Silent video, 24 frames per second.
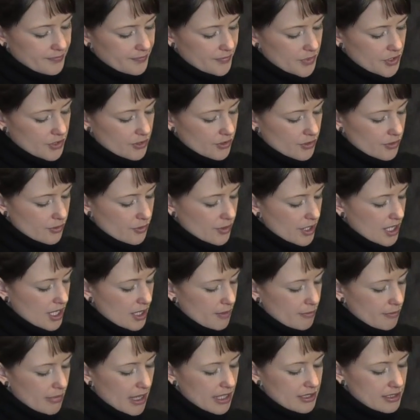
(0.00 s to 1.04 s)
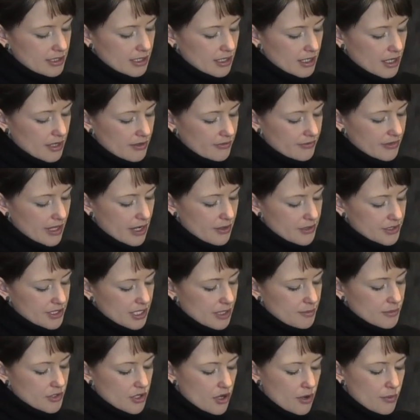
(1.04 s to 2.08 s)
So best to cut flower
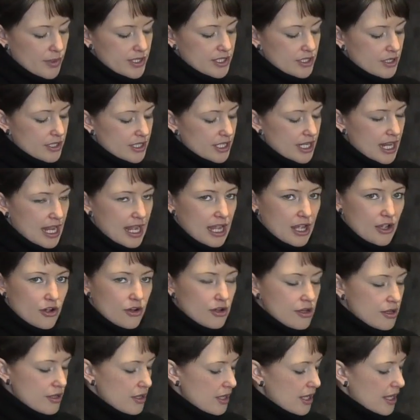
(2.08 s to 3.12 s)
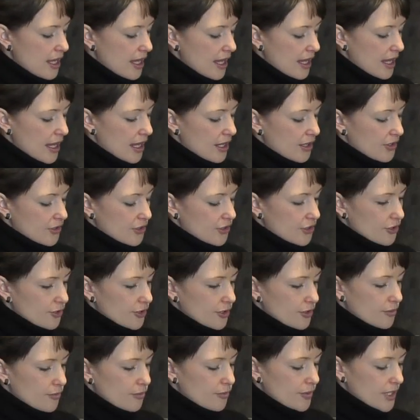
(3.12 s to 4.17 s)
stems always on an angle, and I'll show
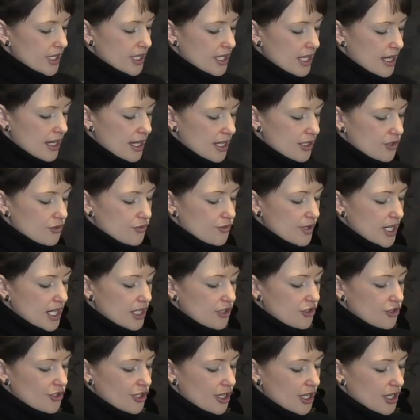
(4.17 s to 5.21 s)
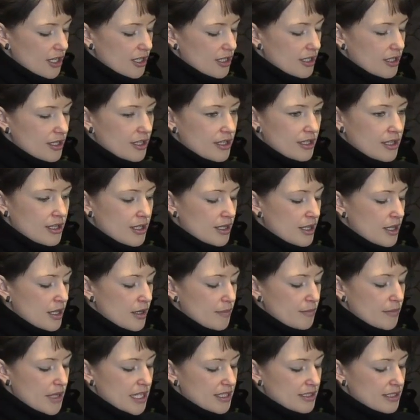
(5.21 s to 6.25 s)
you with the hydrangea,
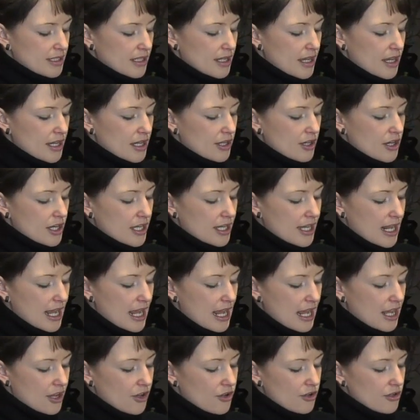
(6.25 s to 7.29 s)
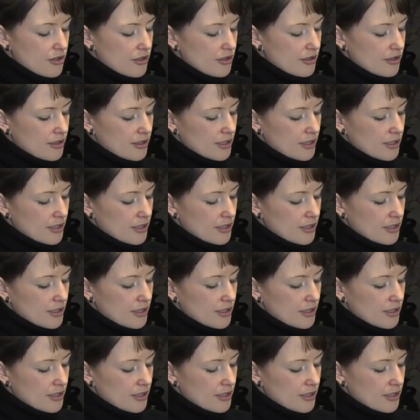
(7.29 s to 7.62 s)
best to cut it on an angle